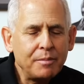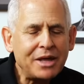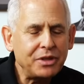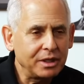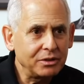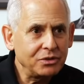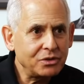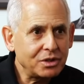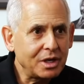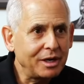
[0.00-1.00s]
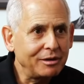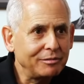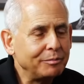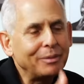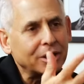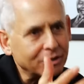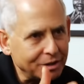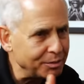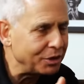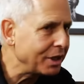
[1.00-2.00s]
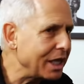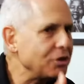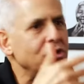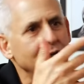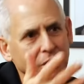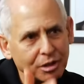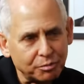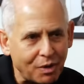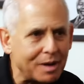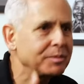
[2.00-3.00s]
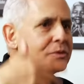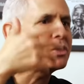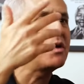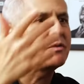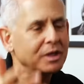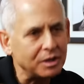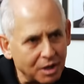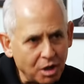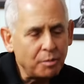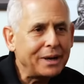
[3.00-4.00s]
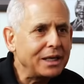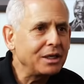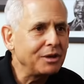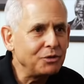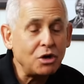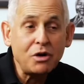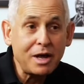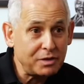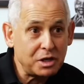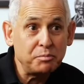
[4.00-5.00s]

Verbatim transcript: methods of better communication and problem solving. But if you don't have a